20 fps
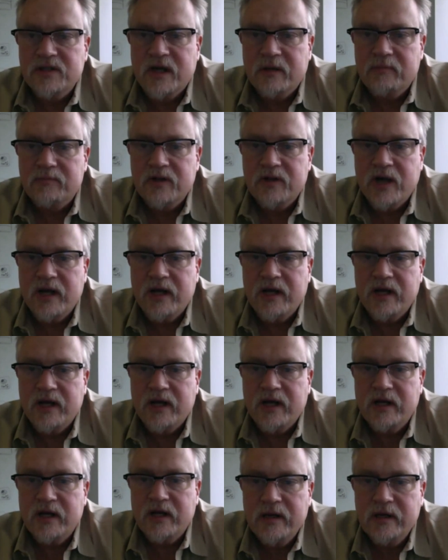
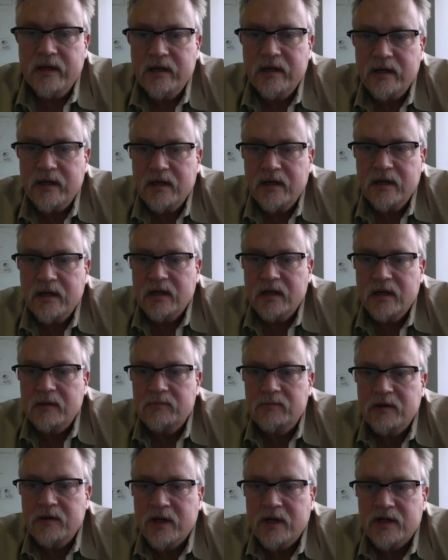
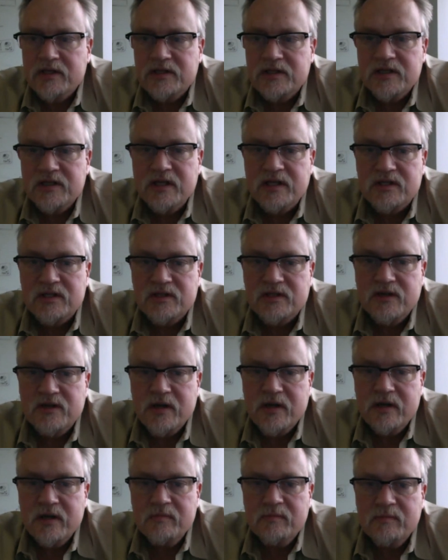trying to see.
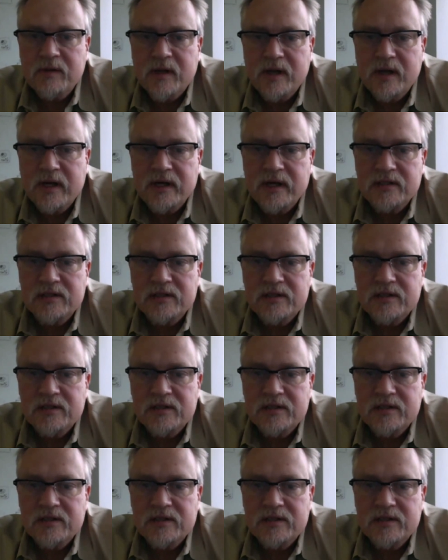Start appliance.